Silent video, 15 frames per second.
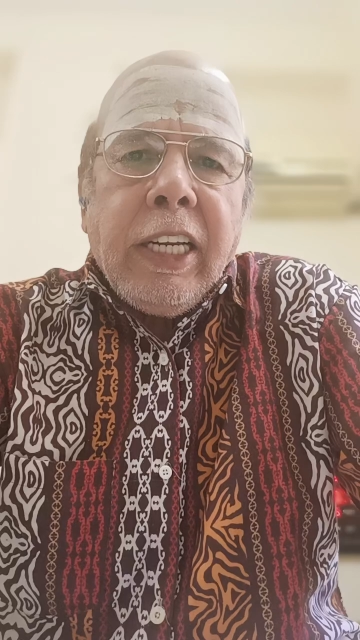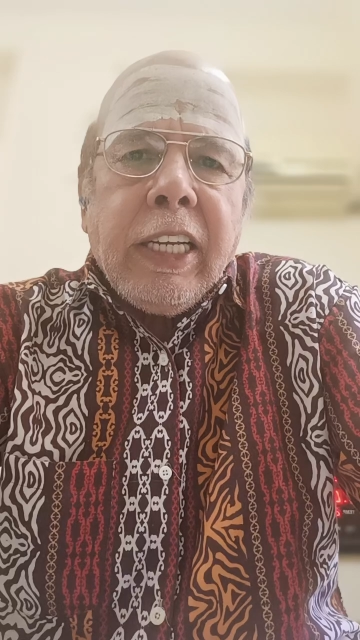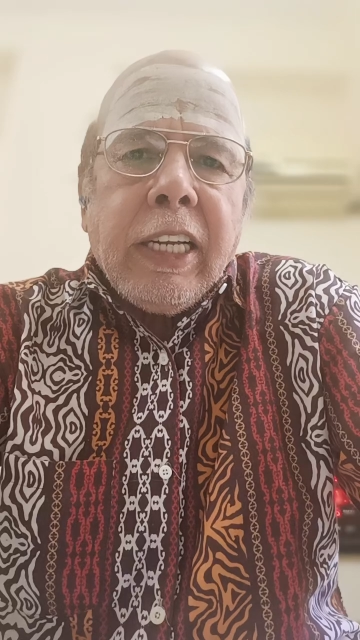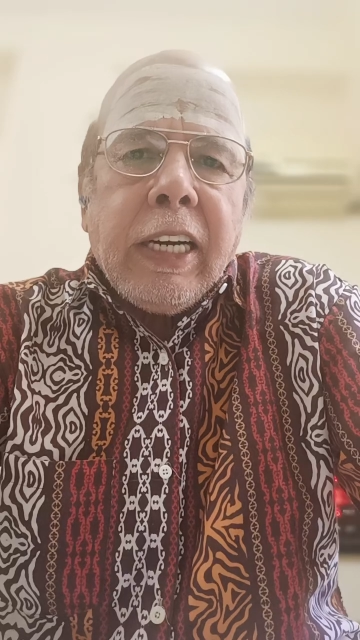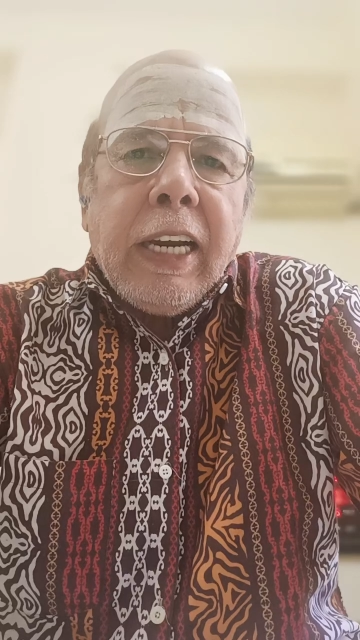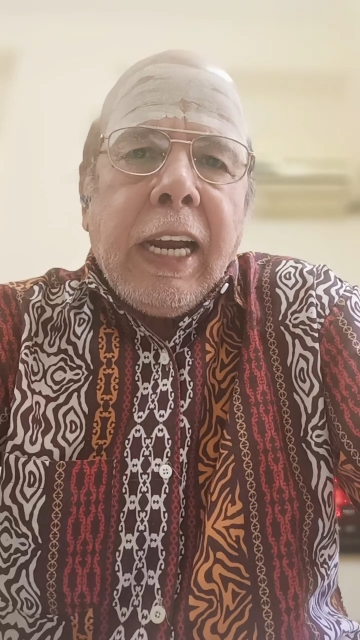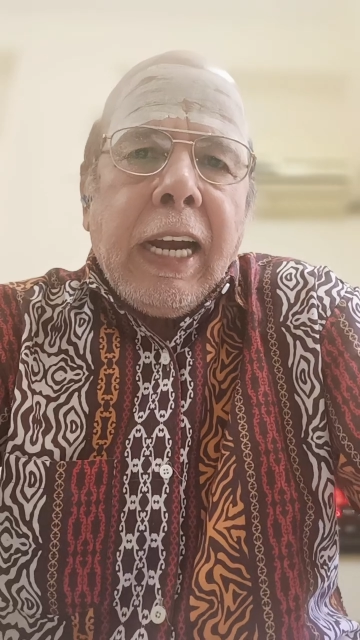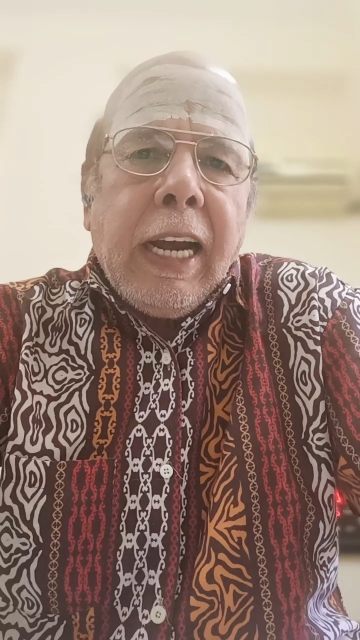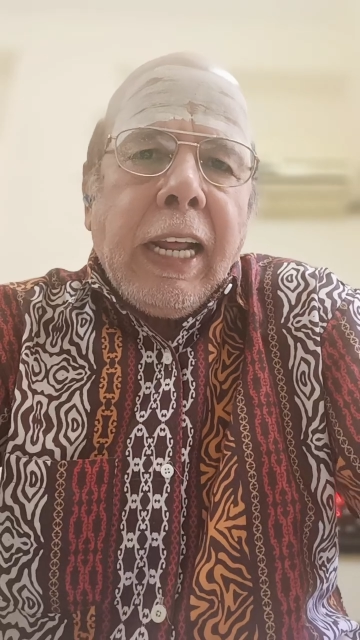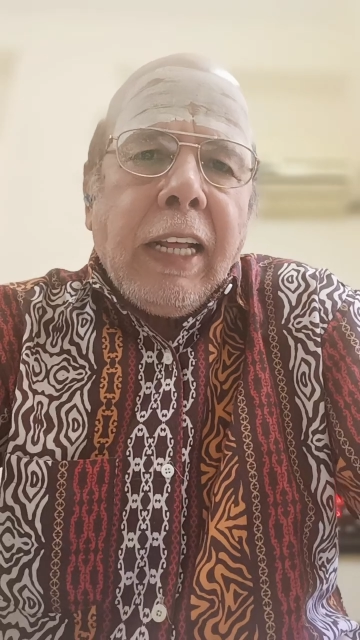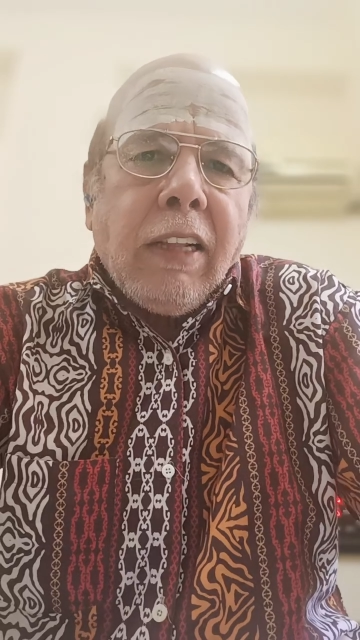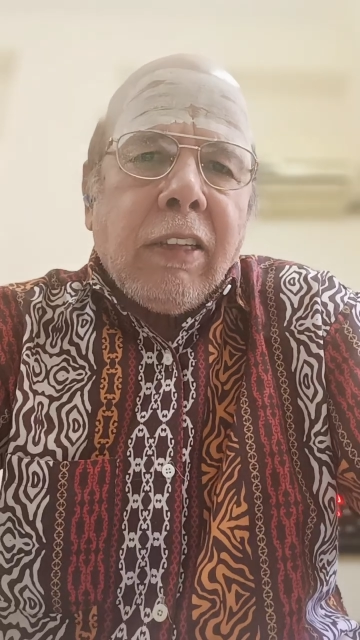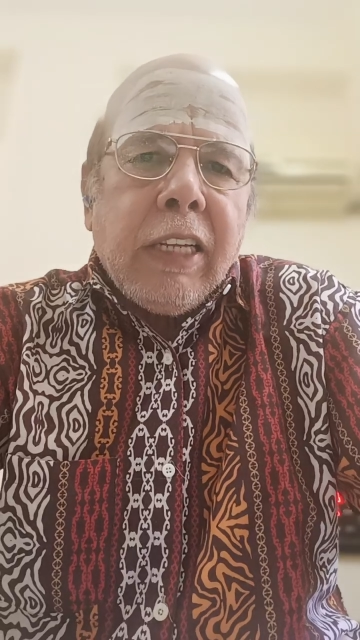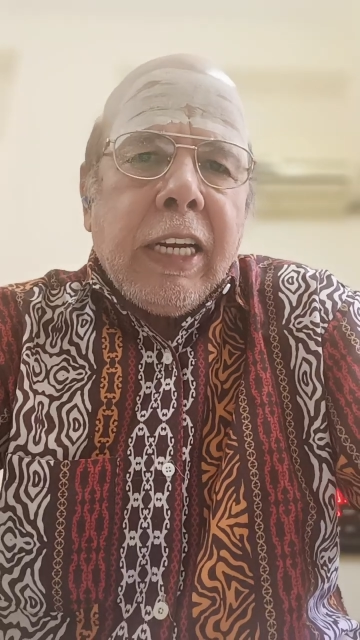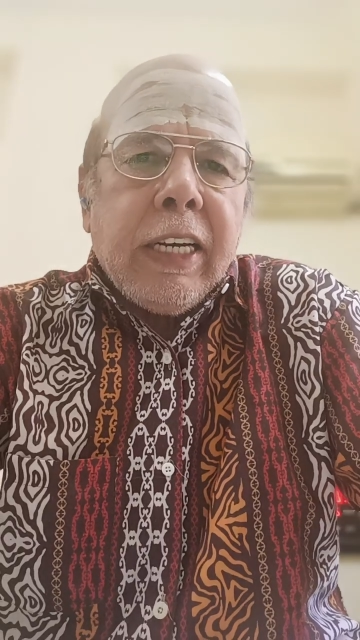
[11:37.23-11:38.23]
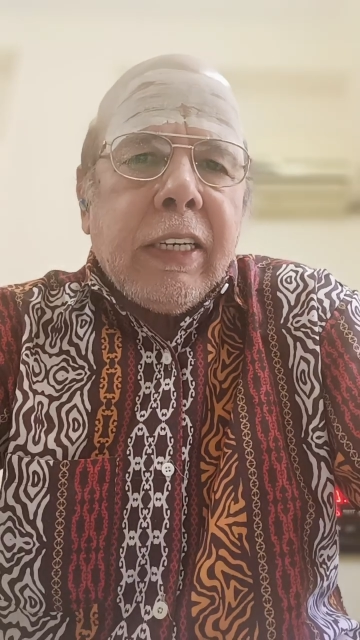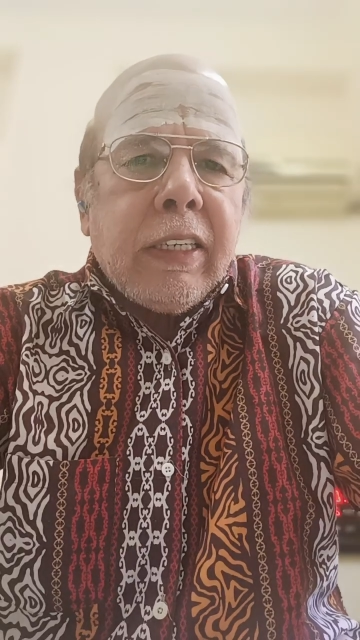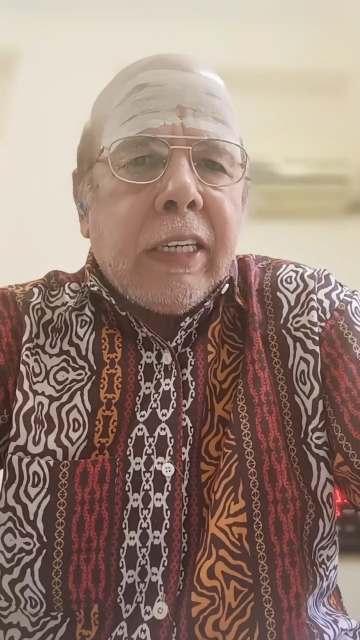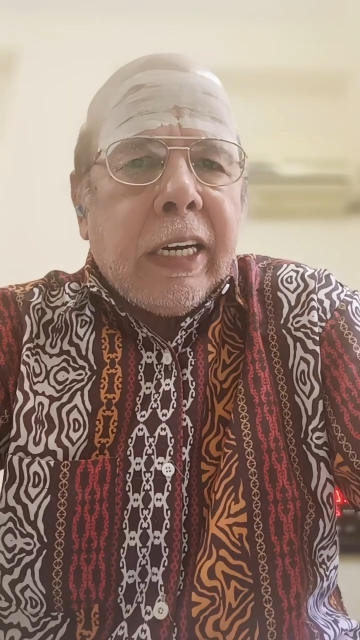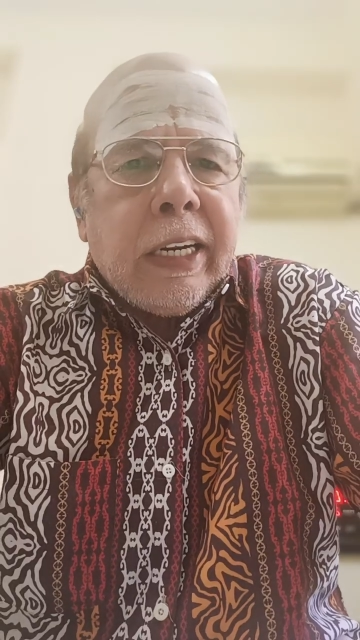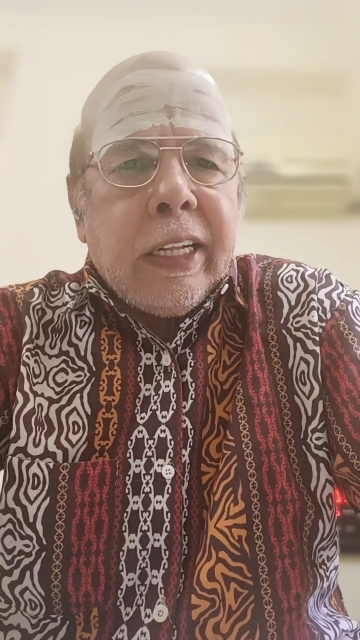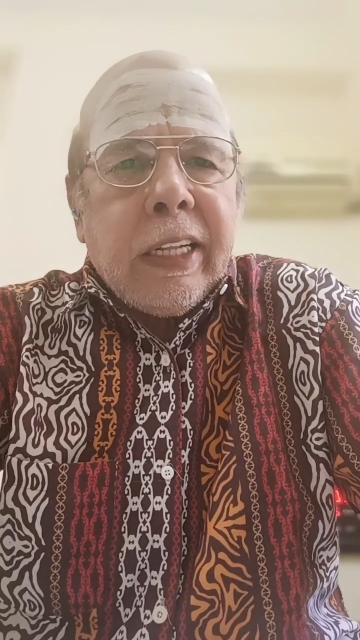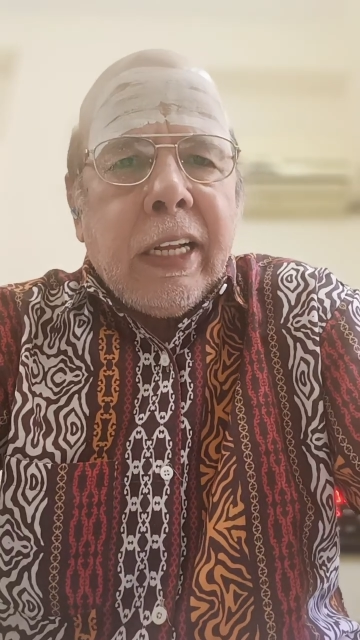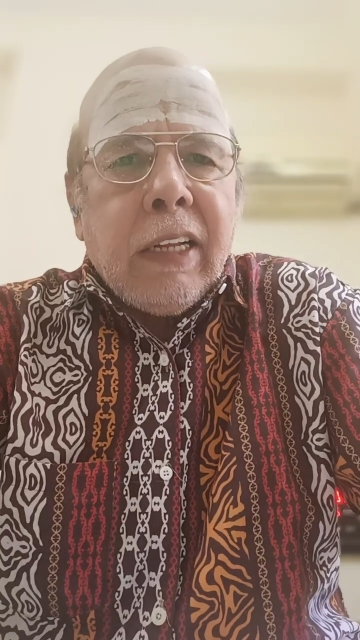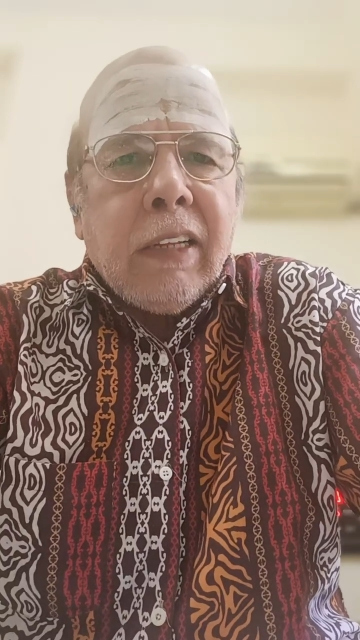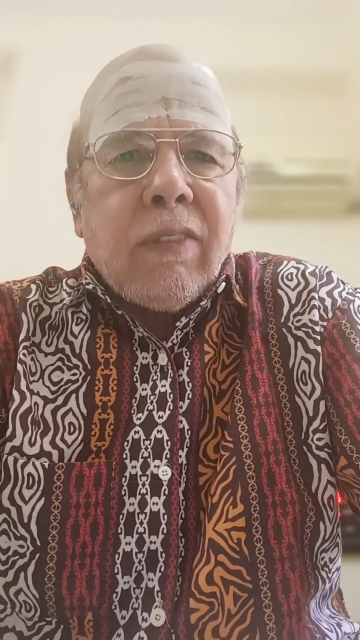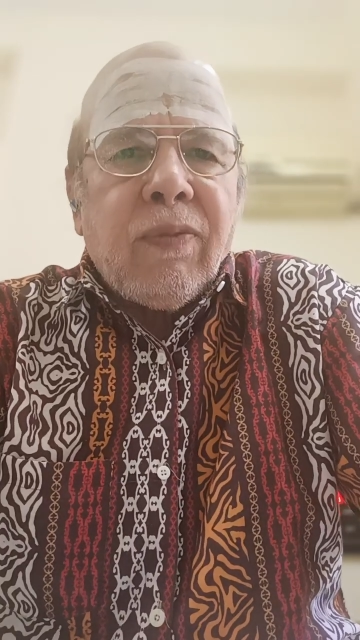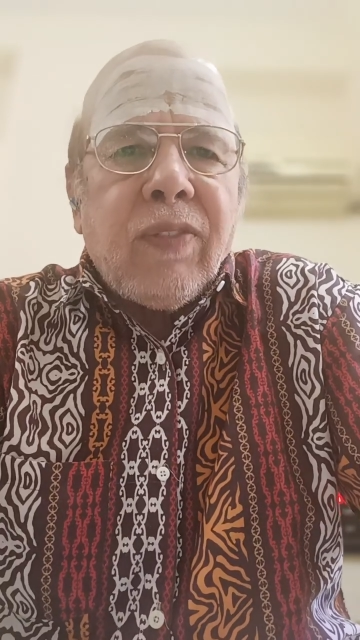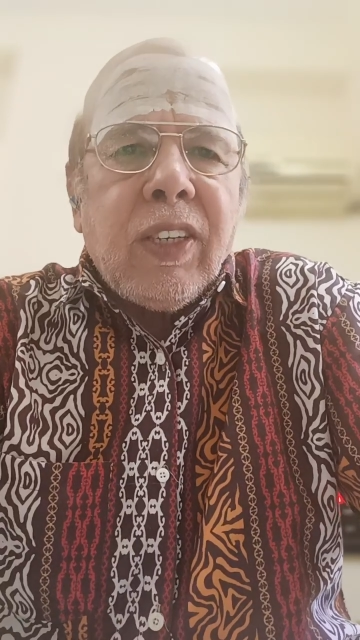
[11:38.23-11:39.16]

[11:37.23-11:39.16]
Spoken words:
he realized that Kanada's